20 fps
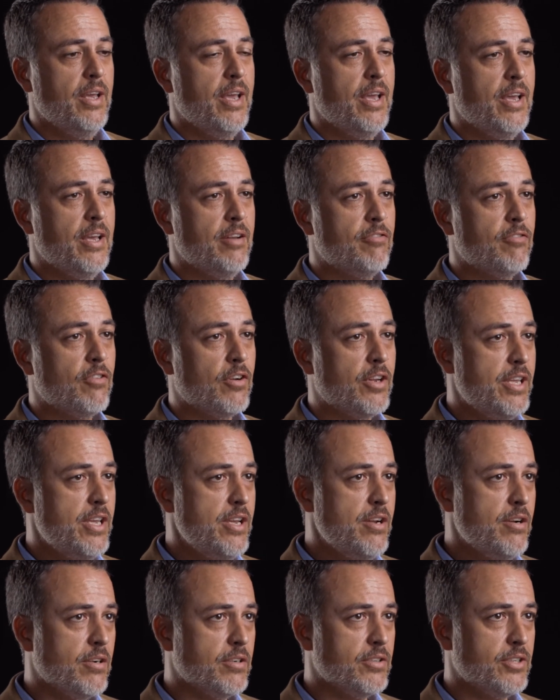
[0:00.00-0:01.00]
And for
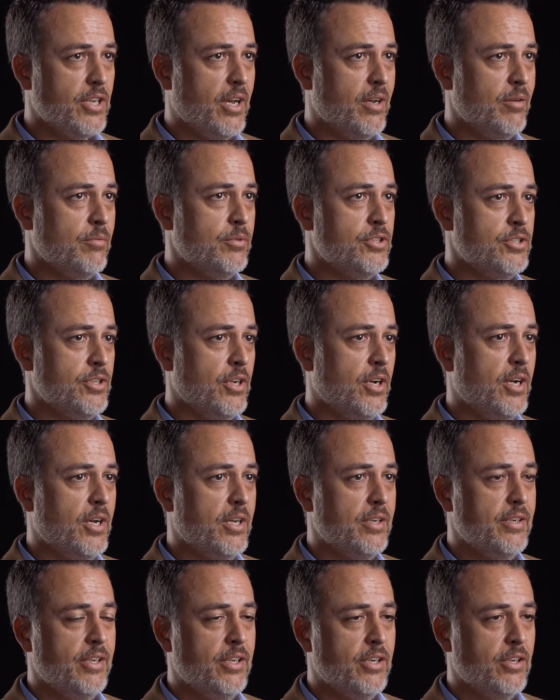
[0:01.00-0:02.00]
years, I was
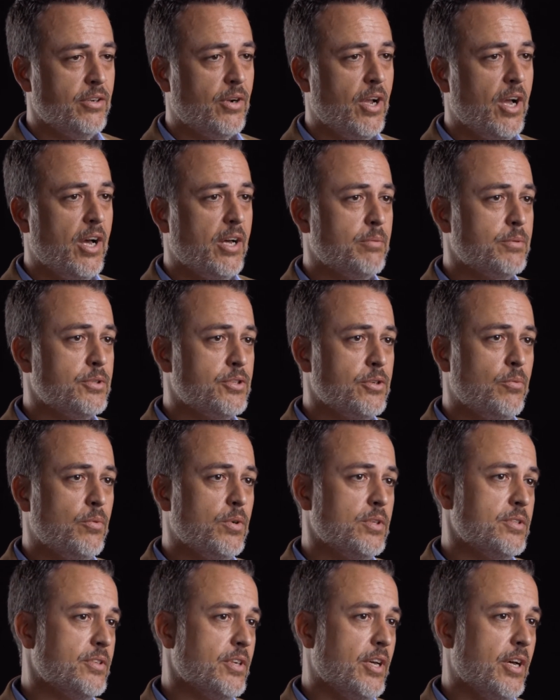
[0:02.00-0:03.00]
taught, you know, God was on
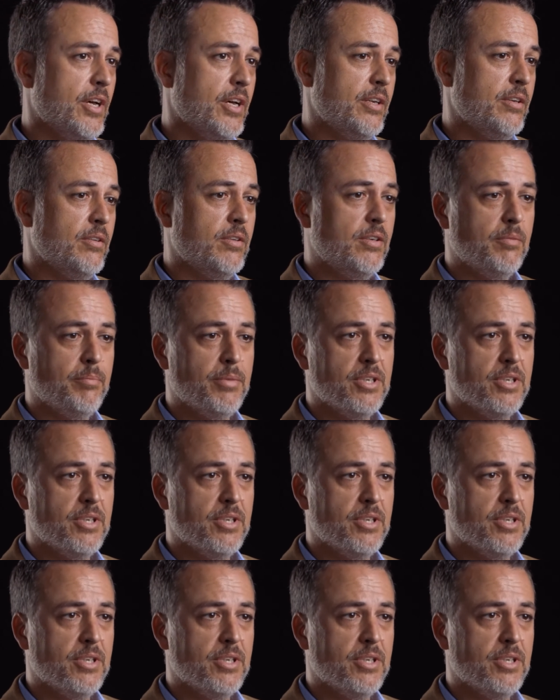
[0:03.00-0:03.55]
one side,